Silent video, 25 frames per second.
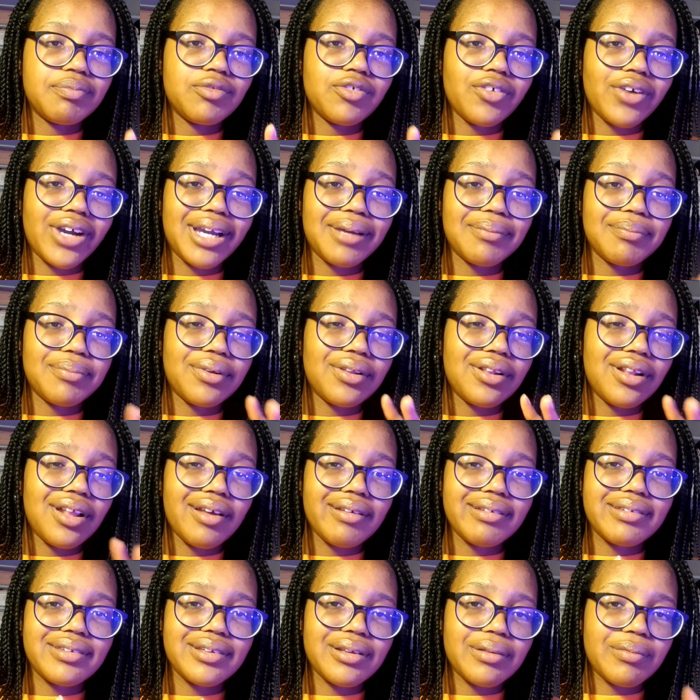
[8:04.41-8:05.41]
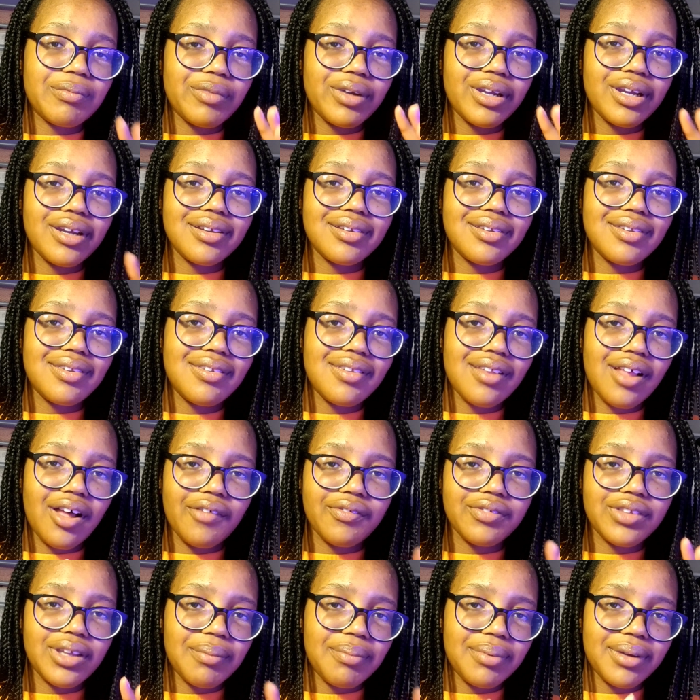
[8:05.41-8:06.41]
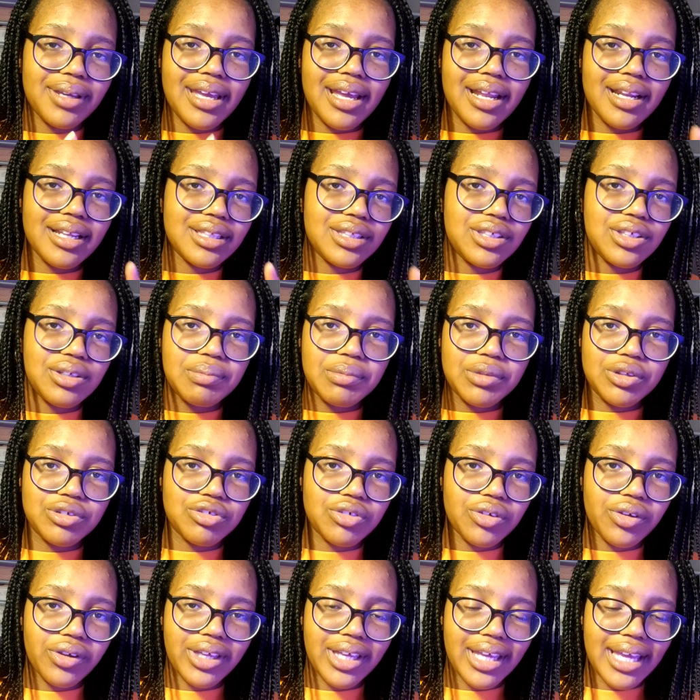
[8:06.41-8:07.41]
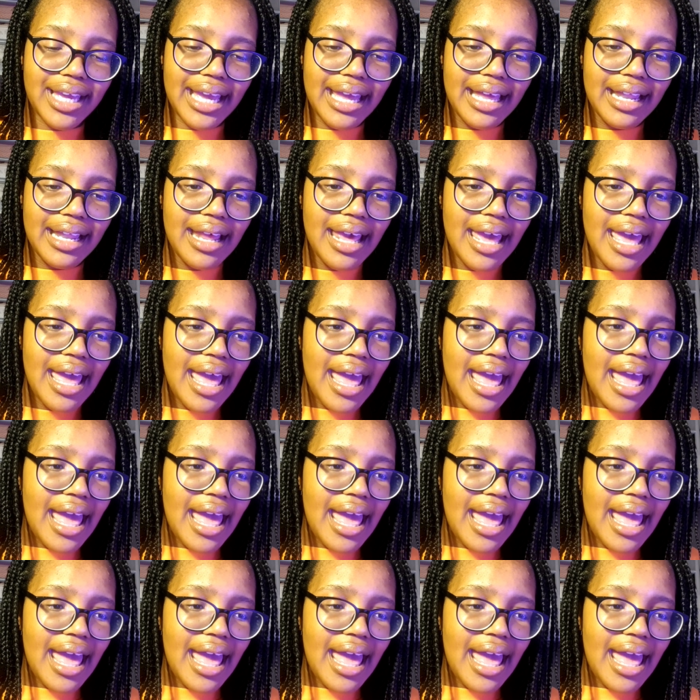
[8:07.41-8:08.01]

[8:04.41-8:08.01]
try and pull off some weird self-deprecating humor joke again.